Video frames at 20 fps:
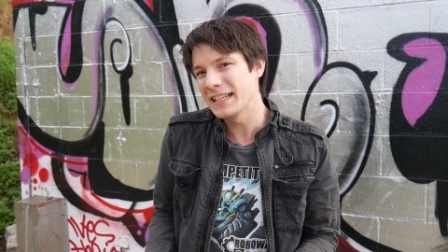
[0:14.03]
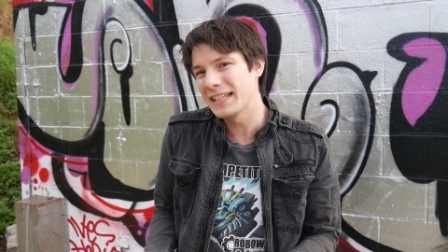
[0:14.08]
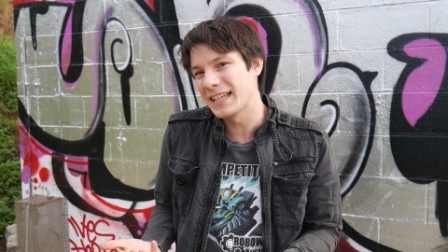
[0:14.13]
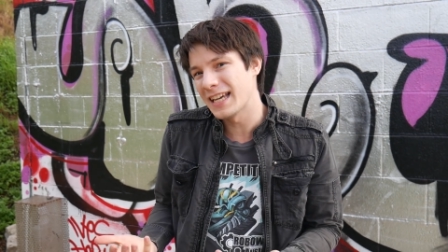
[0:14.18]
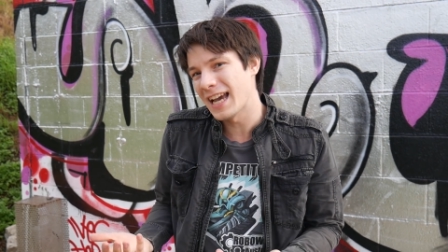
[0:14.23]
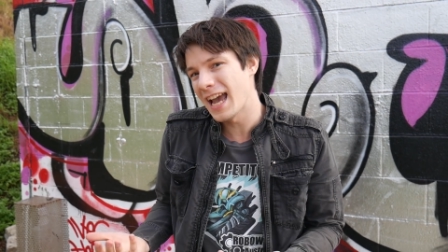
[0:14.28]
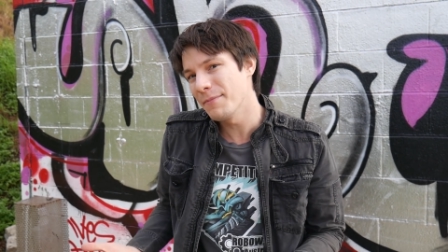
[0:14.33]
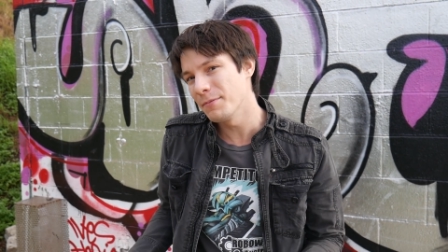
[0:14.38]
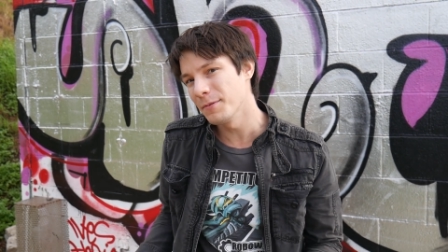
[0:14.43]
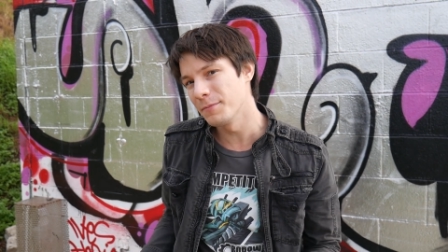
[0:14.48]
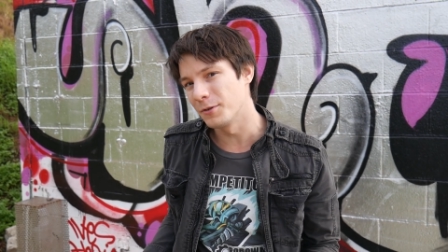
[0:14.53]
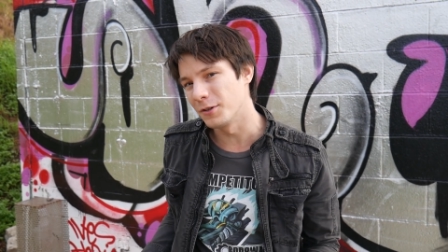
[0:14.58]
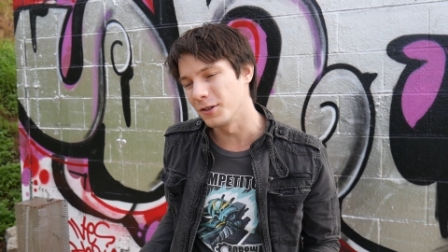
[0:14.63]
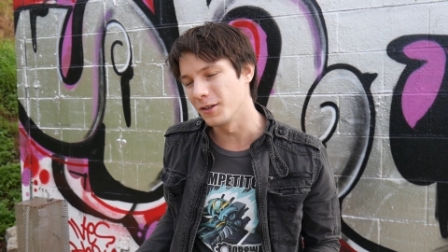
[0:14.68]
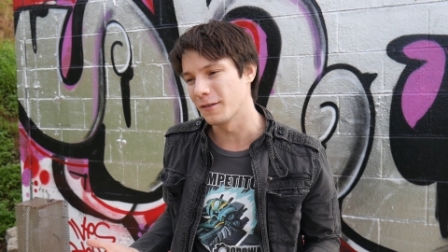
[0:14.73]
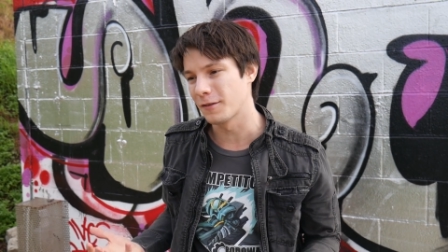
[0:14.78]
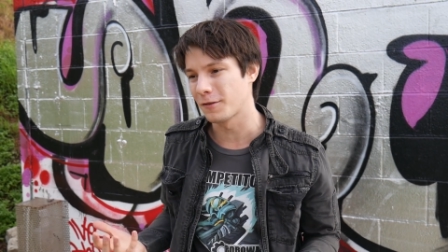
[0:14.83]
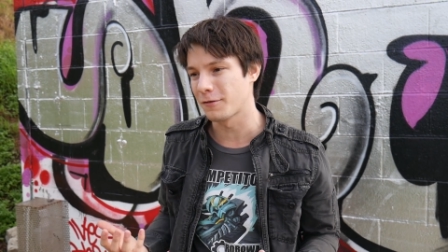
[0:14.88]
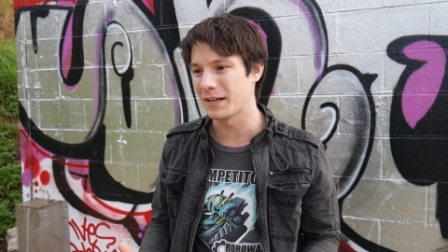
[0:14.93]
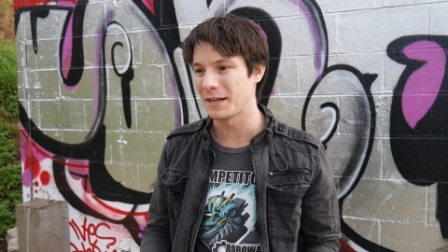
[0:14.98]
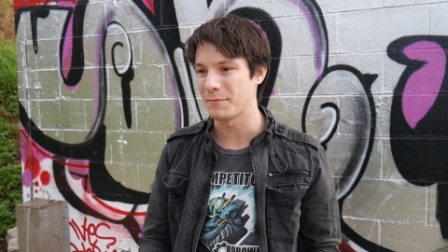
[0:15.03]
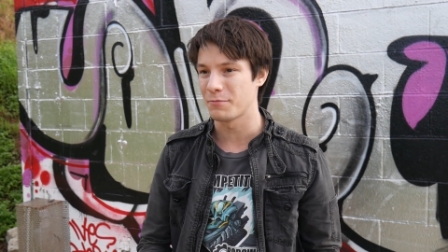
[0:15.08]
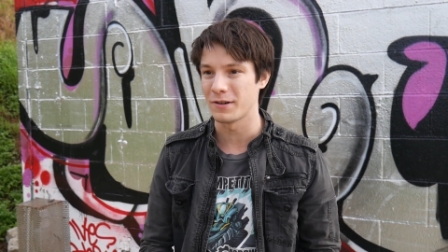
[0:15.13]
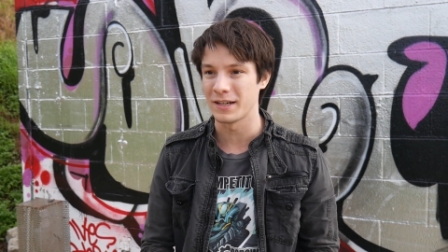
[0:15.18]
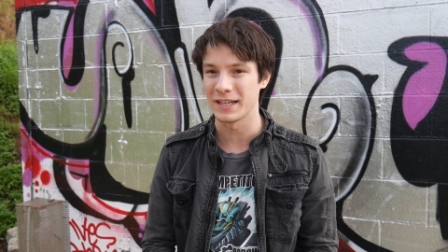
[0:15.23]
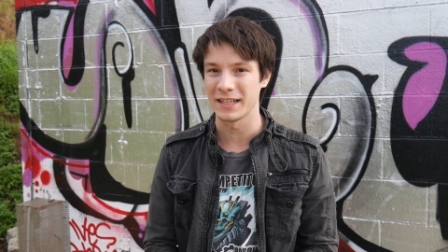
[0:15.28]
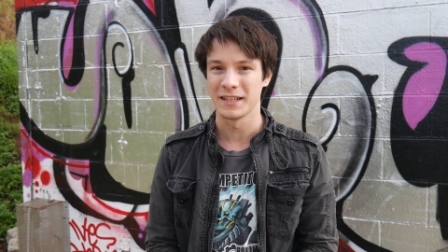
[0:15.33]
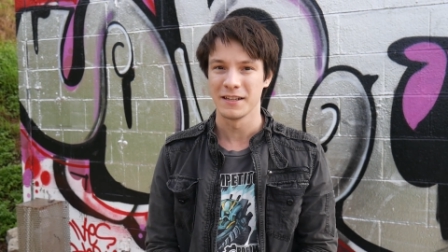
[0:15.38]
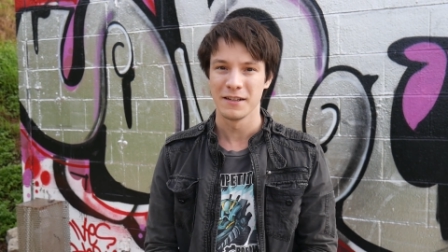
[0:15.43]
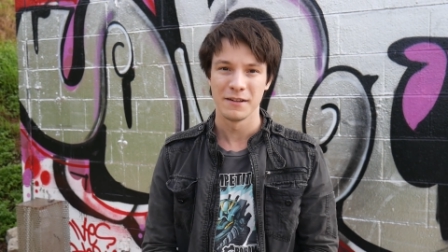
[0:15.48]
capable of 3D
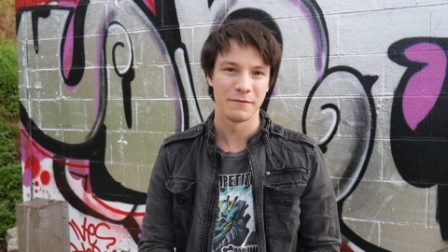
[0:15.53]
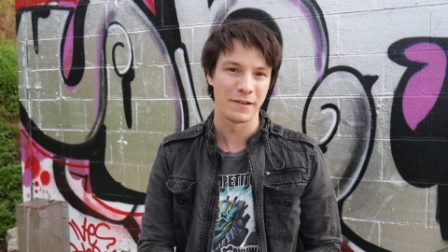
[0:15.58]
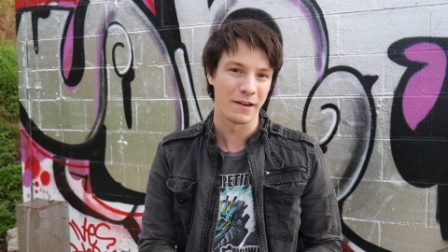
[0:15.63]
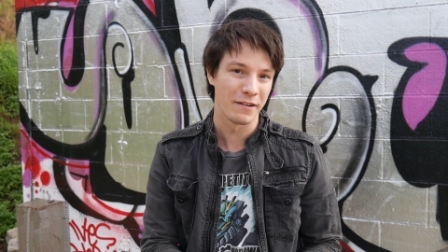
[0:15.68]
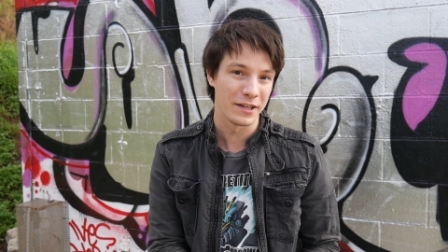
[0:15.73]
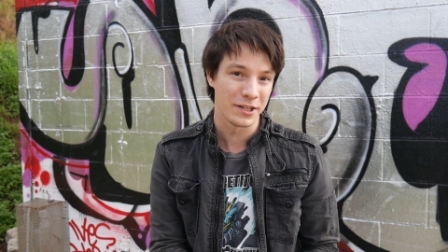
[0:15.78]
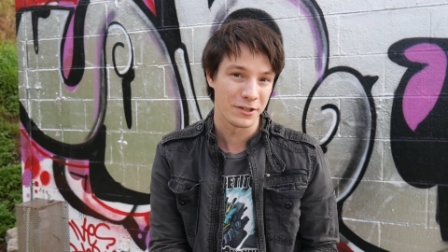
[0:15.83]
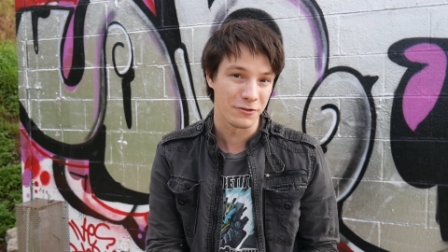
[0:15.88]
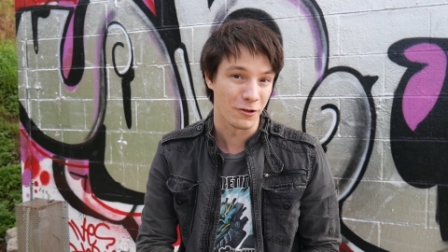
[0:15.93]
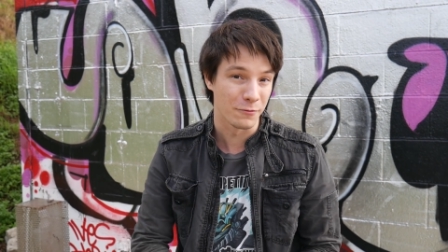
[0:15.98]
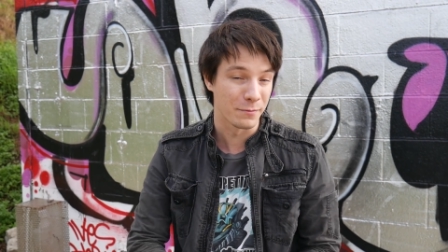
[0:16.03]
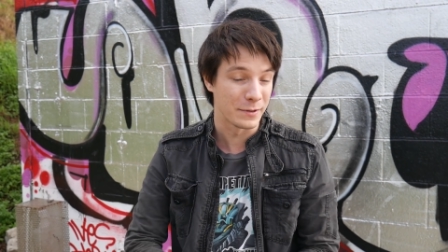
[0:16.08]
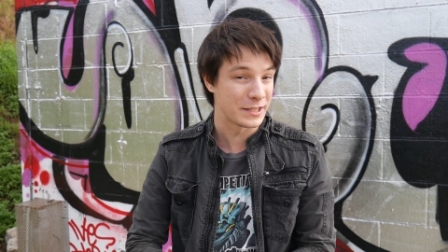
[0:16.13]
printing very strong